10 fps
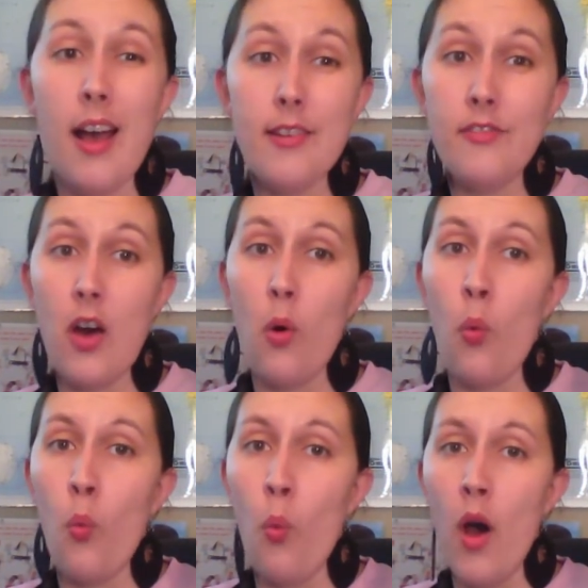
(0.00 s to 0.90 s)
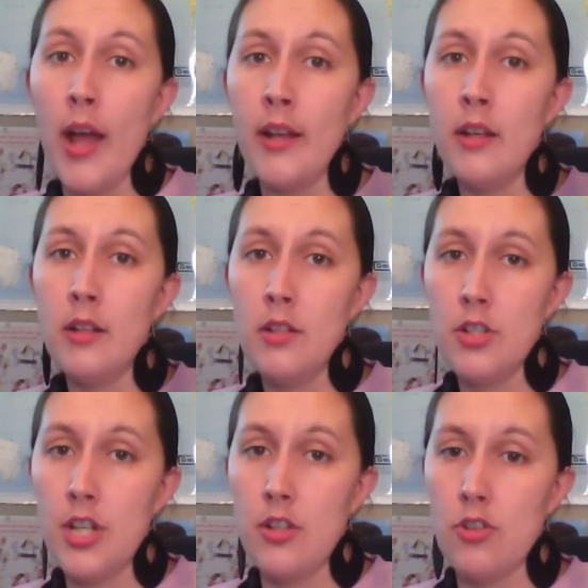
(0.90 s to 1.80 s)
I felt one
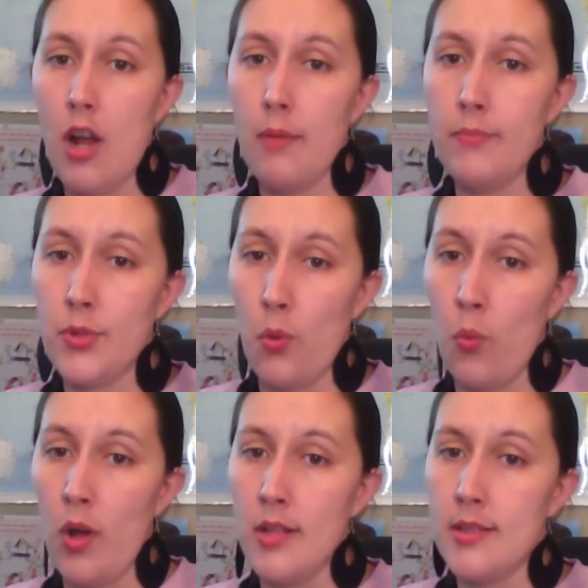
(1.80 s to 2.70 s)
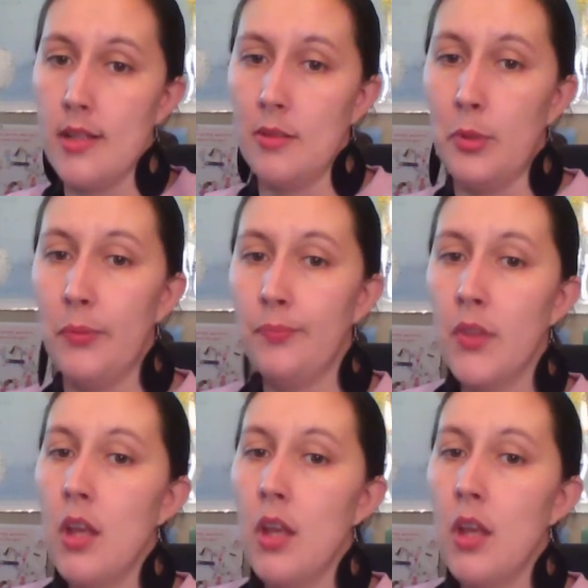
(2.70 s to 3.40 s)
chin drop, so one syllable.